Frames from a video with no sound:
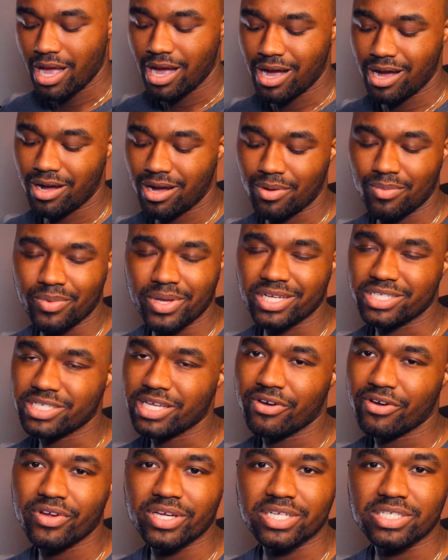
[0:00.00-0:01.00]

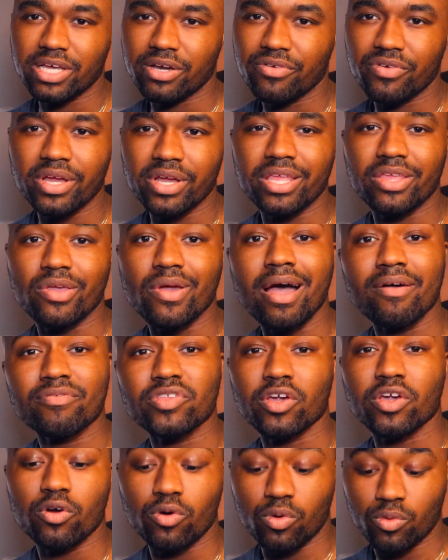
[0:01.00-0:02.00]
etc., etc., and you have
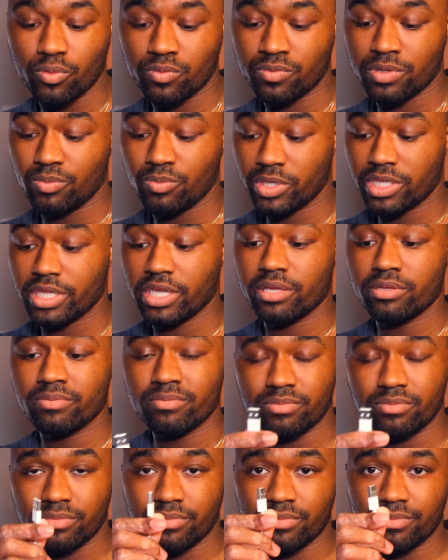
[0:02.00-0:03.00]
to go with the
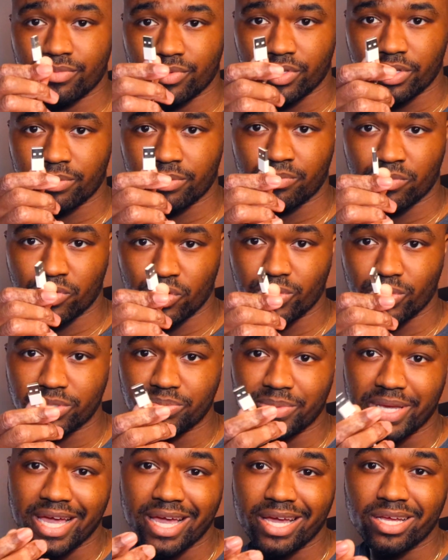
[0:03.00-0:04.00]

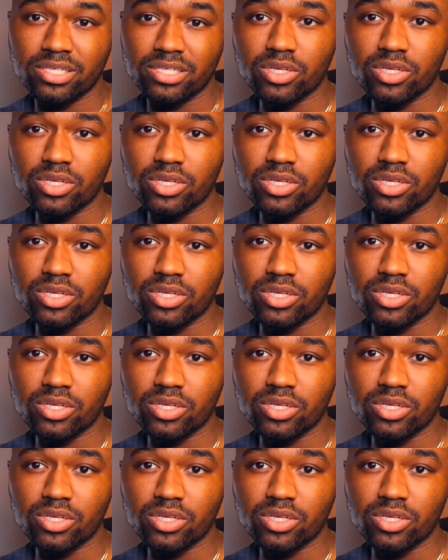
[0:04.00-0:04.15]
USB-A.